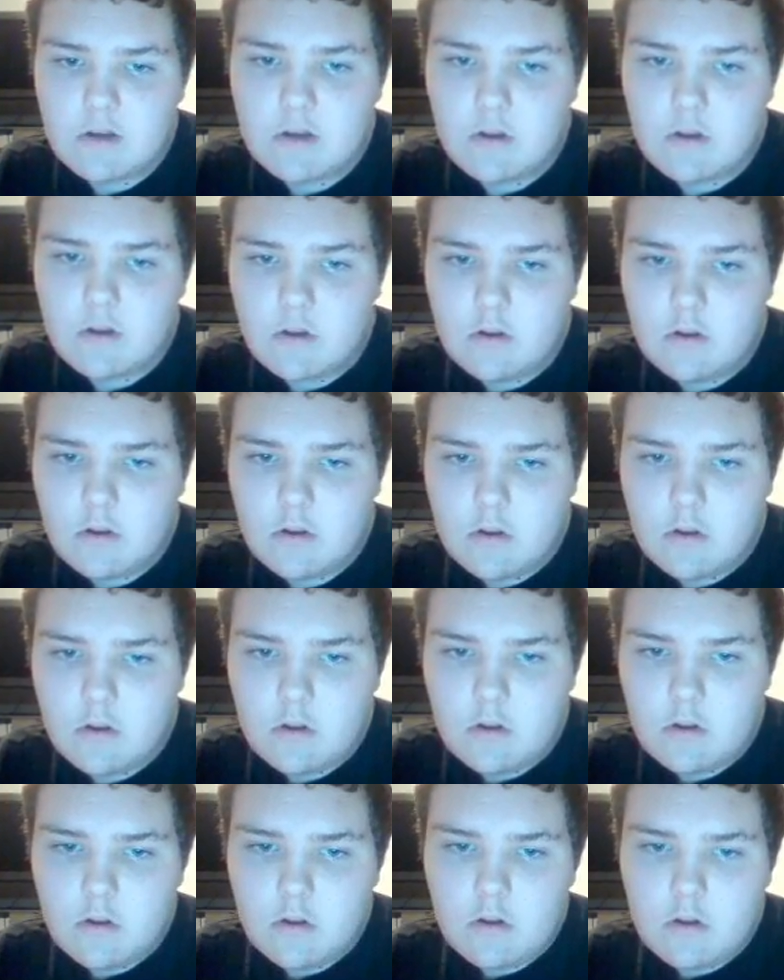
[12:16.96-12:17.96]

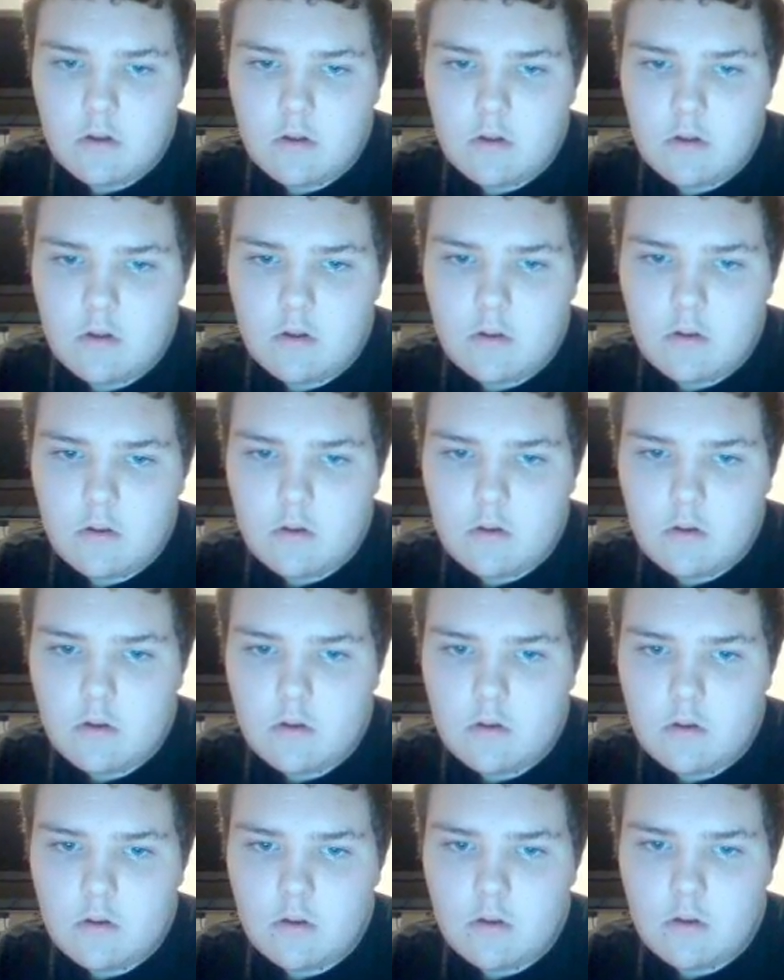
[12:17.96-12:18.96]

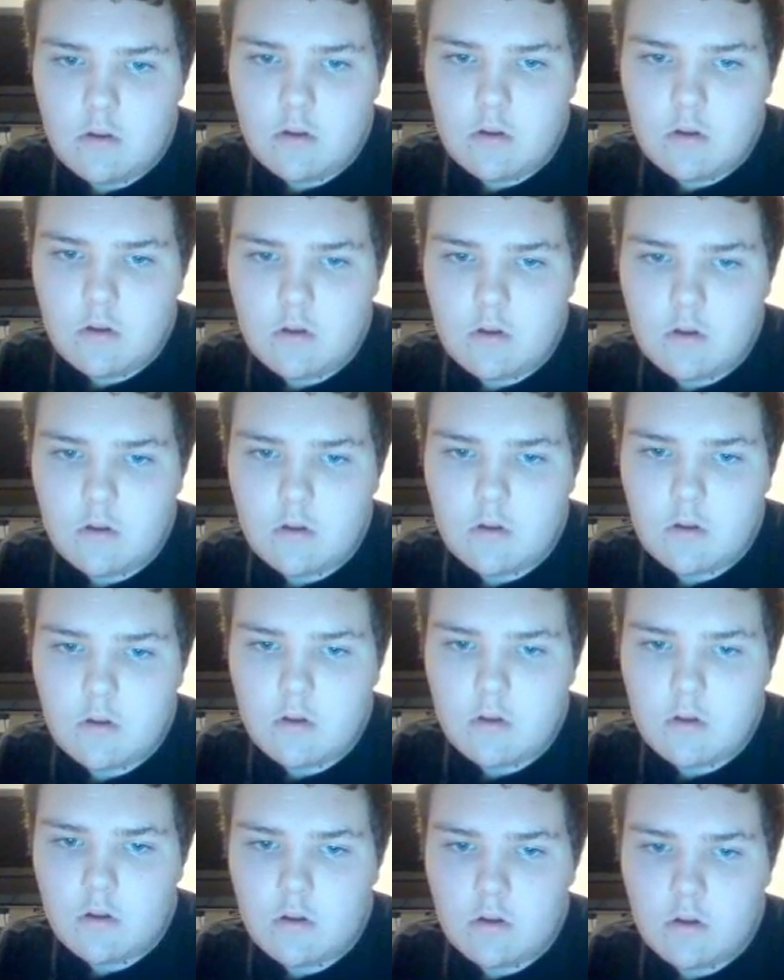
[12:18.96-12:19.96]

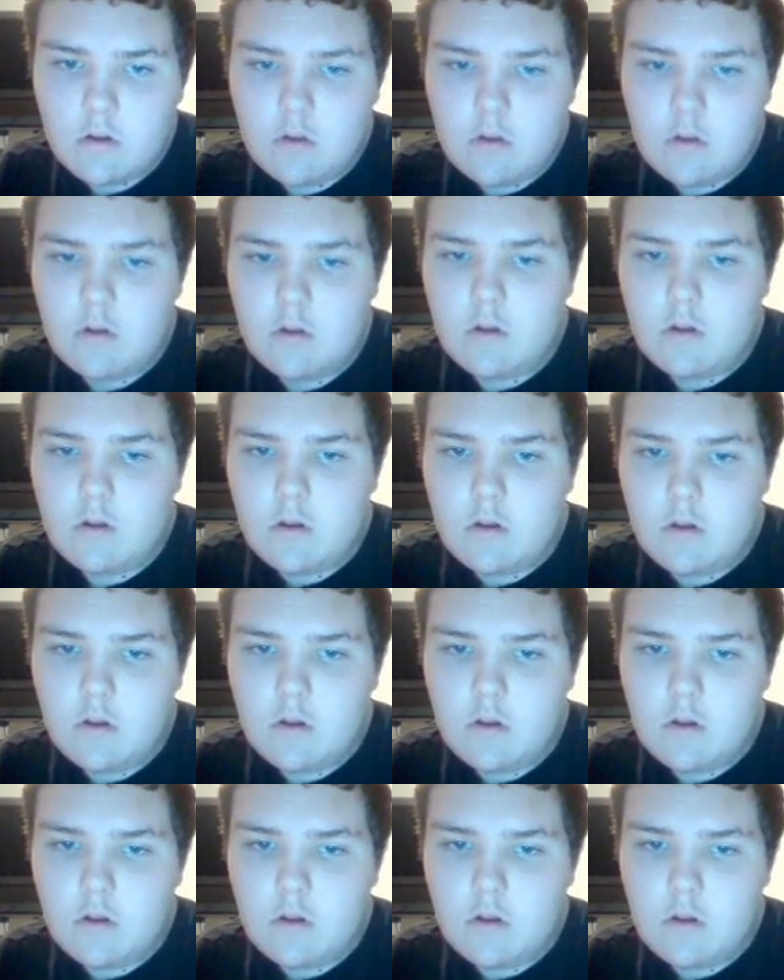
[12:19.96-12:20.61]
(no one is talking)